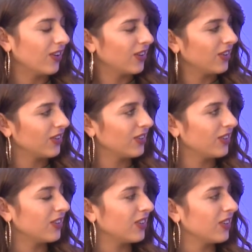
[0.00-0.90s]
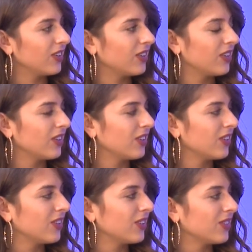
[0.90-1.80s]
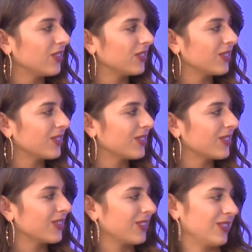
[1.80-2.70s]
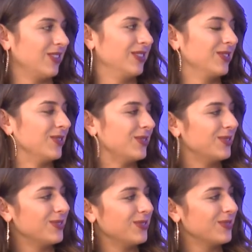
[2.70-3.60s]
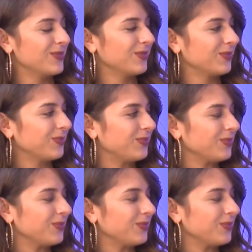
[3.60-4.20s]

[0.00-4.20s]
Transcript: [no speech]